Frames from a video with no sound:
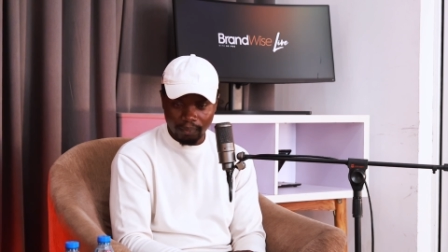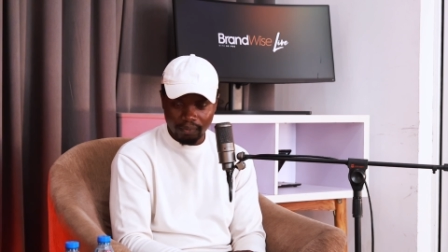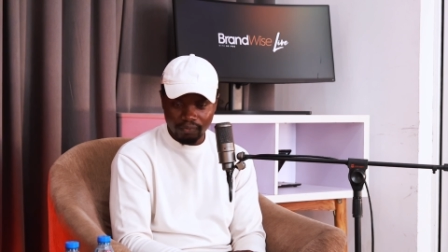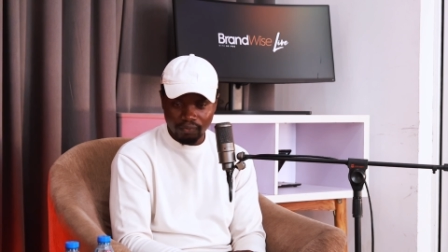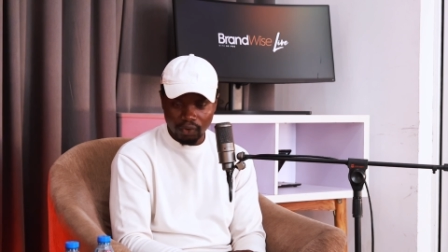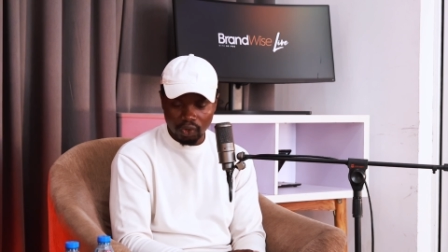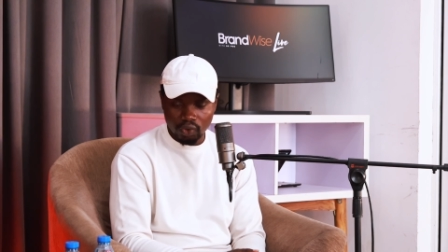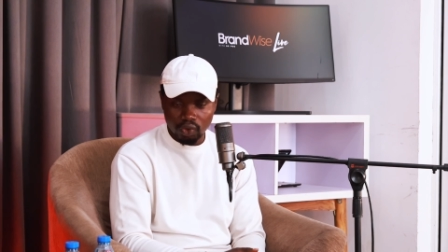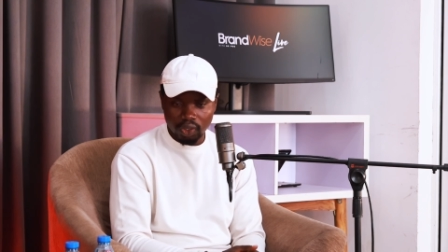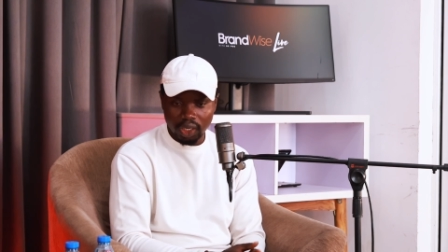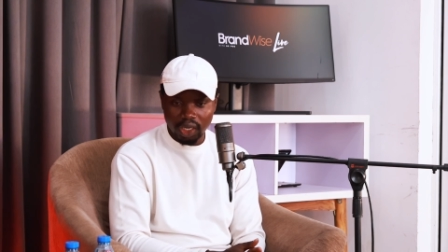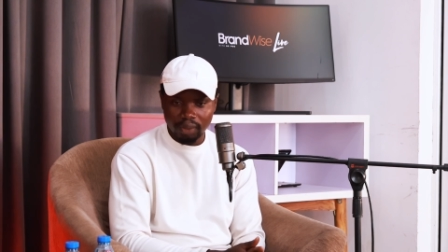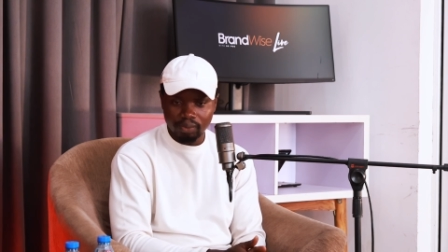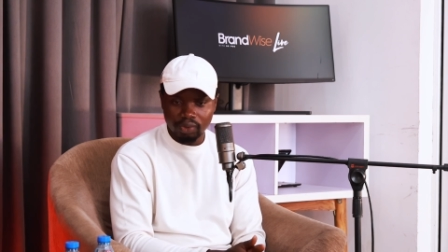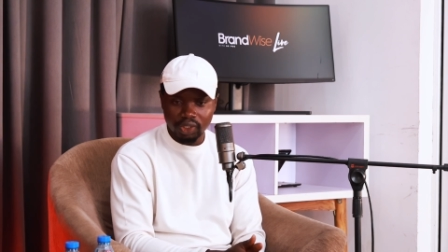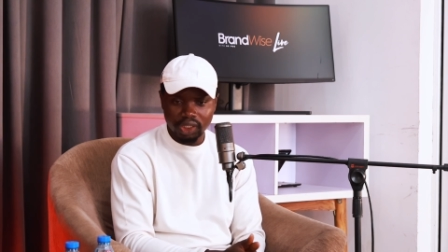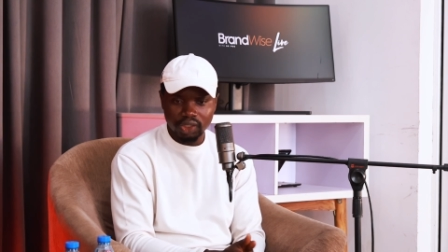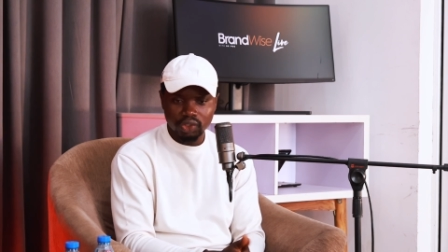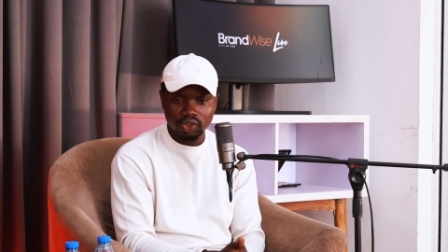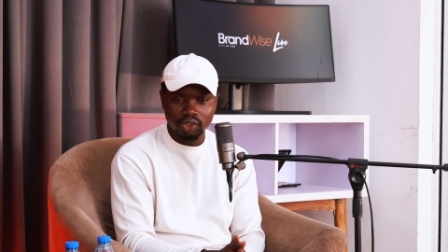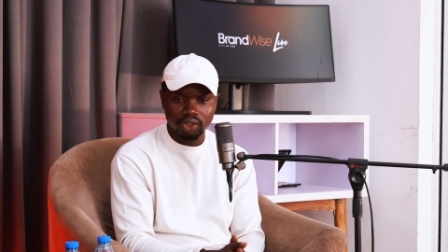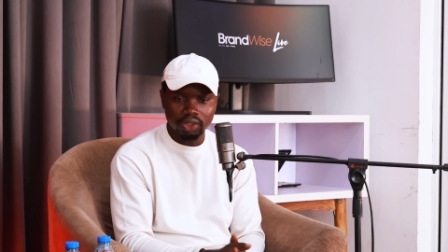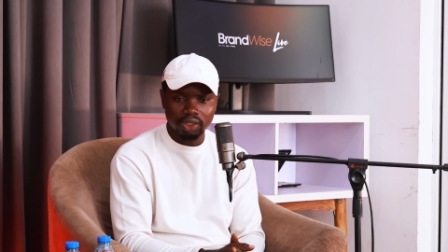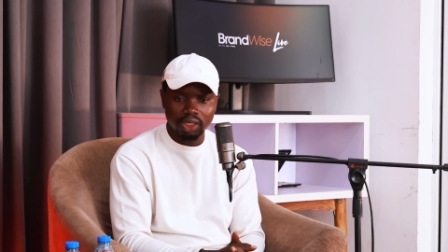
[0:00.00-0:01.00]
for
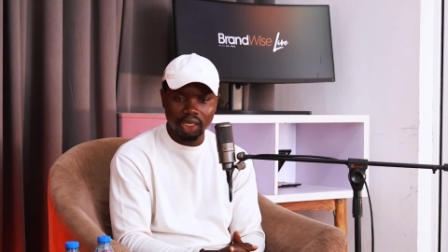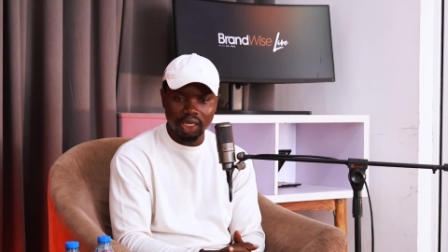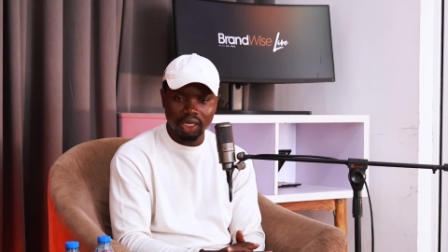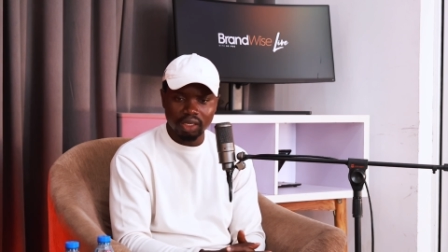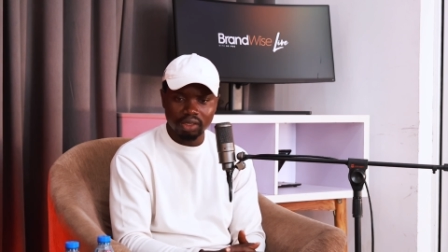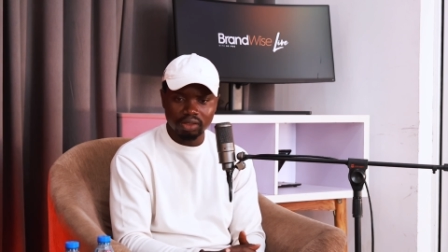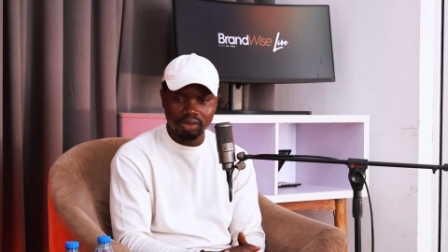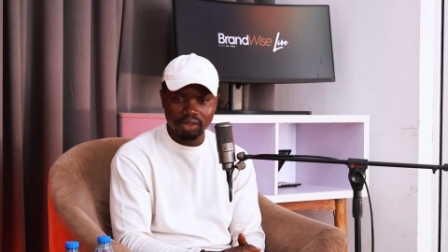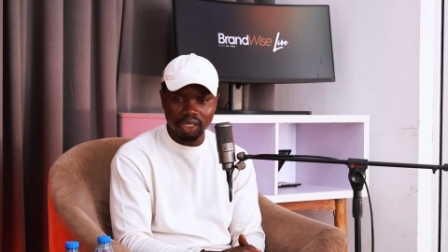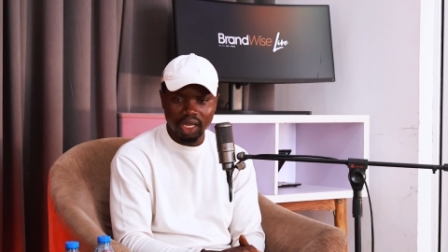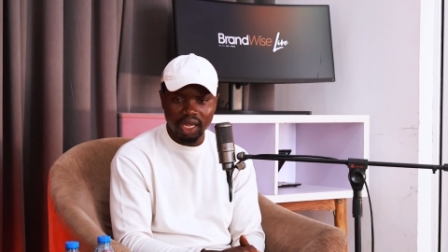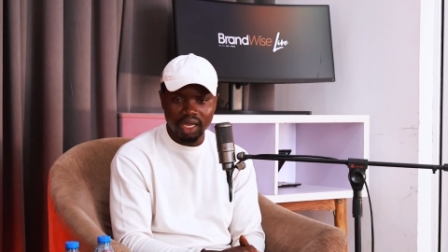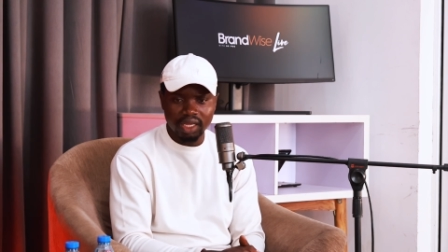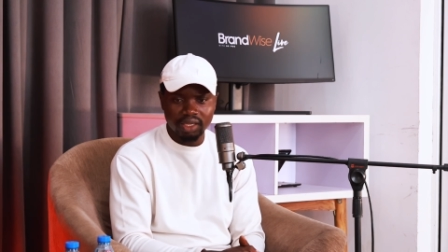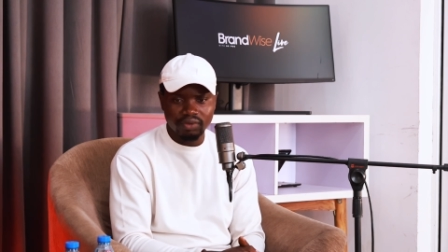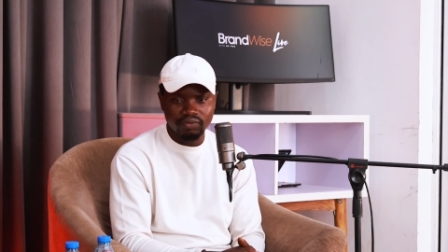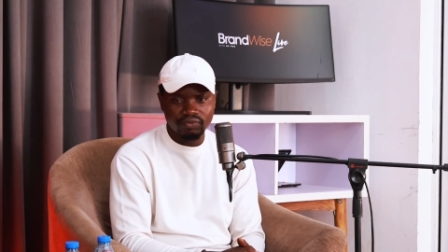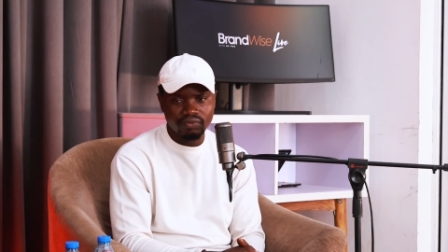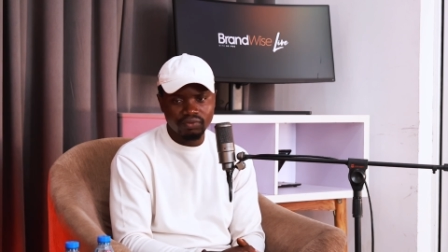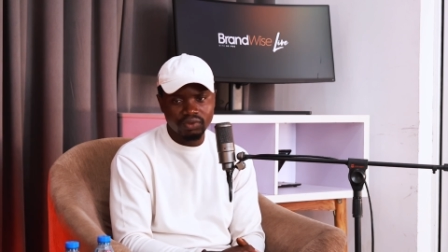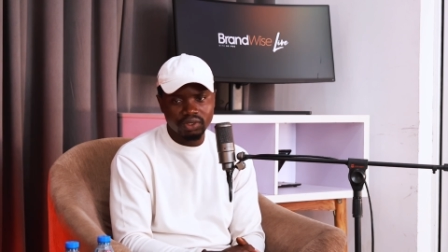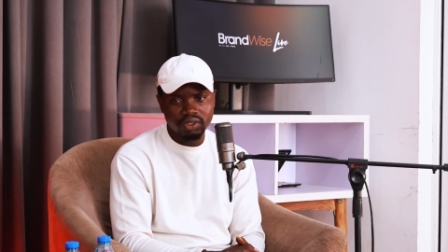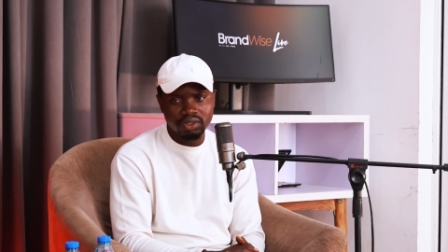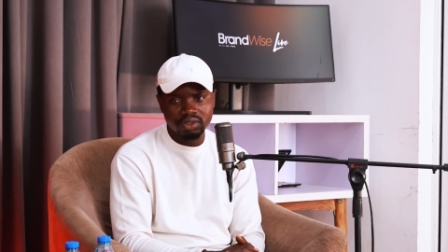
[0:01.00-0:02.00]
collaboration,
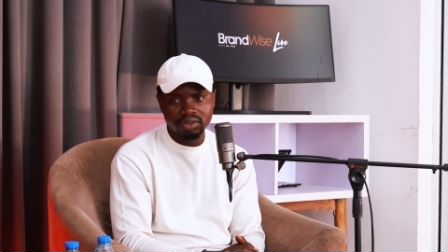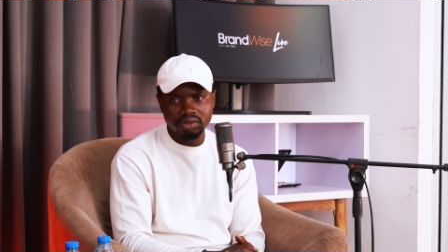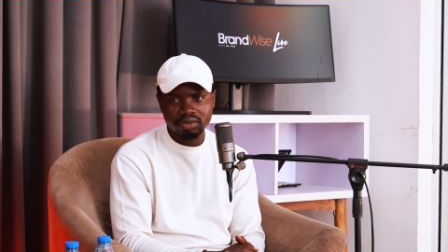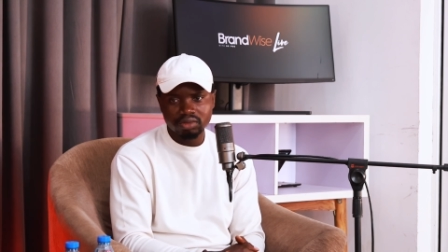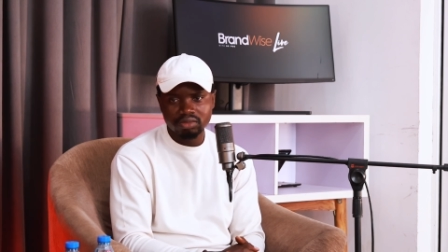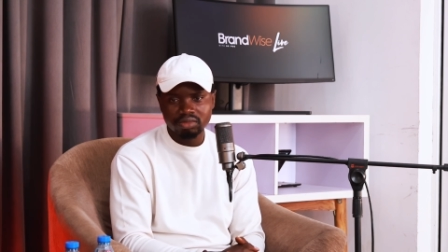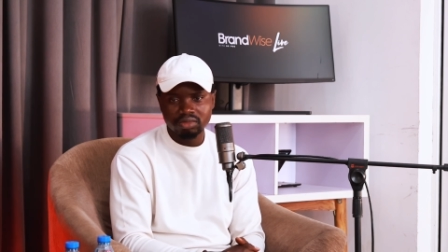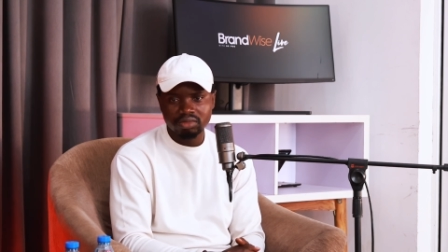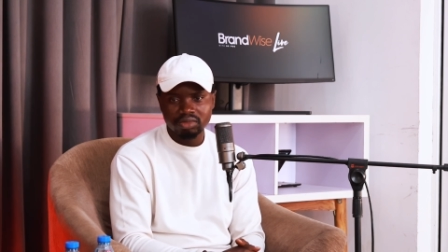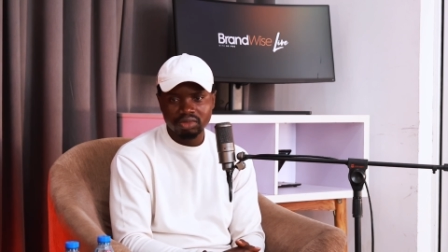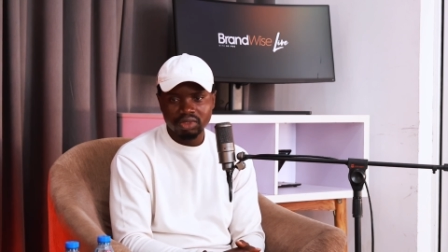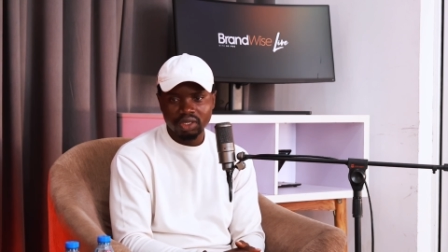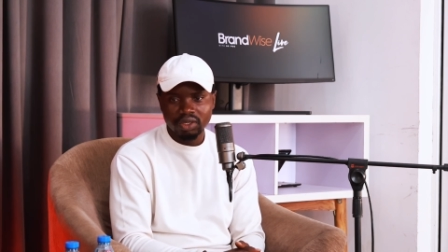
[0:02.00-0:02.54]
I feel